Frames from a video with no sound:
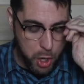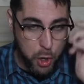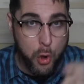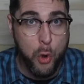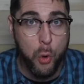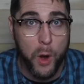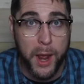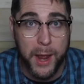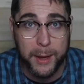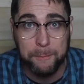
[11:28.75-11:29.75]
No
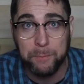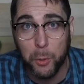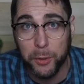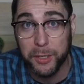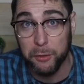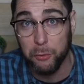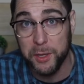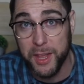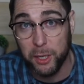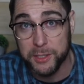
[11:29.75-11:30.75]
way. We're going to
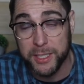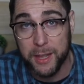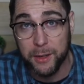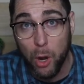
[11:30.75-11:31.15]
avoid that altogether.